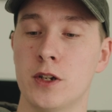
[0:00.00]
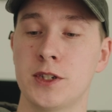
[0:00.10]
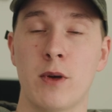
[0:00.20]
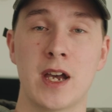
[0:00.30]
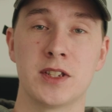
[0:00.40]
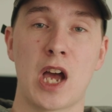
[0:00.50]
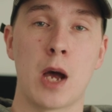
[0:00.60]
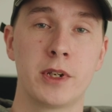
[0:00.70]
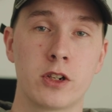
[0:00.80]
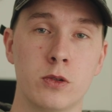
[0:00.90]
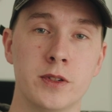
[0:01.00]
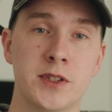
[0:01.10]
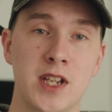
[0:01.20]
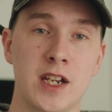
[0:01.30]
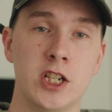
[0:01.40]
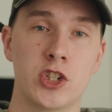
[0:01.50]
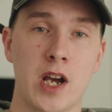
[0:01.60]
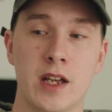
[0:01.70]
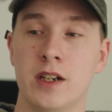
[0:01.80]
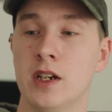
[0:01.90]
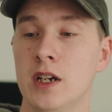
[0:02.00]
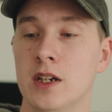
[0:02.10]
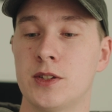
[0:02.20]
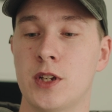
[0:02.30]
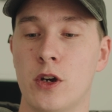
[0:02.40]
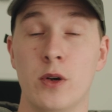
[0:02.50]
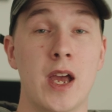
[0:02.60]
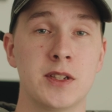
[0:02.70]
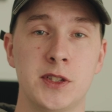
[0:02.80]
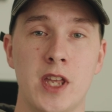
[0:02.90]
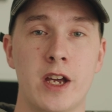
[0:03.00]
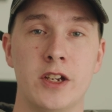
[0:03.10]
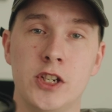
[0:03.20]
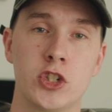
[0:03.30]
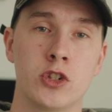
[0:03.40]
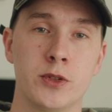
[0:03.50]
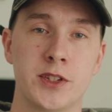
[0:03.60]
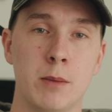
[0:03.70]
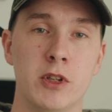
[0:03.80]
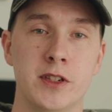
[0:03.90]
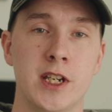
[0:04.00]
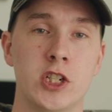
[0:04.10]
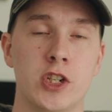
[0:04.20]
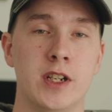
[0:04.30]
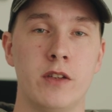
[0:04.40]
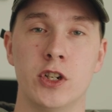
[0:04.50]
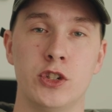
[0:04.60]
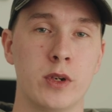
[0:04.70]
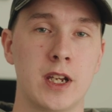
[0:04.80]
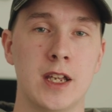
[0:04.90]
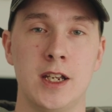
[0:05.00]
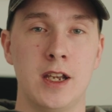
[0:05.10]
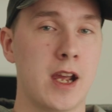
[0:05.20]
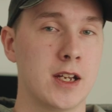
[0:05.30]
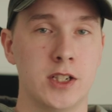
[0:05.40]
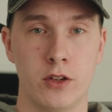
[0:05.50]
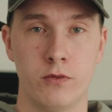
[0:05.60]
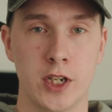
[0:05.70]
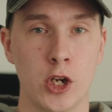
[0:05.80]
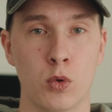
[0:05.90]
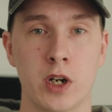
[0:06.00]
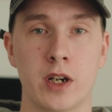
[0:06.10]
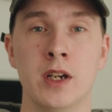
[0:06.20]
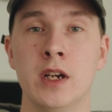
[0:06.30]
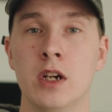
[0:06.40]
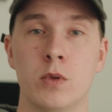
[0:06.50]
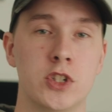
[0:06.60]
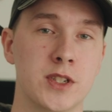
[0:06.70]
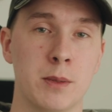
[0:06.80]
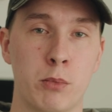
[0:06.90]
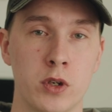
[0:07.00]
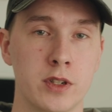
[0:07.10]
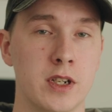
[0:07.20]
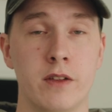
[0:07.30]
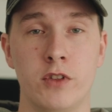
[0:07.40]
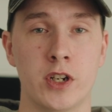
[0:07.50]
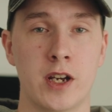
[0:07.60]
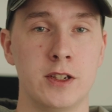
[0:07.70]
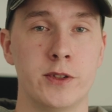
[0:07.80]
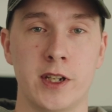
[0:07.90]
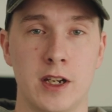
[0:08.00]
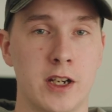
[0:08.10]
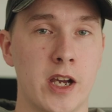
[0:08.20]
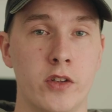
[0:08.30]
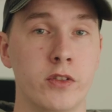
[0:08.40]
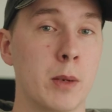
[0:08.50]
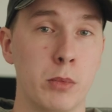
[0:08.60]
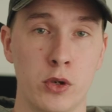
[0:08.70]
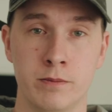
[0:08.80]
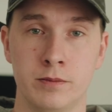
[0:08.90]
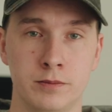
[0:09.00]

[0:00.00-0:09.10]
also has optical steady shot, so it has that additional stabilization if you're doing any handheld video work, which is important if you're not using any kind of gimbal.